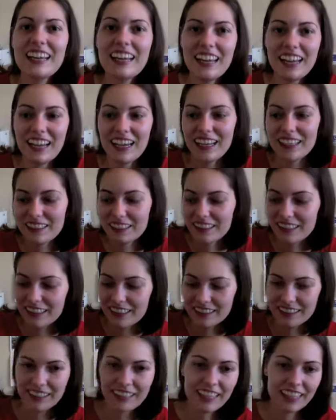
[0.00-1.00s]
and
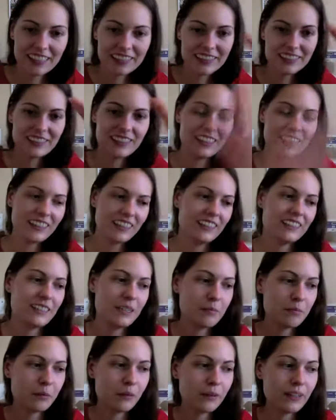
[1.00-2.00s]
the gates, the
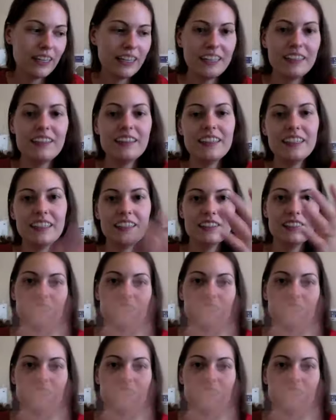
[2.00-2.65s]
temple gate things,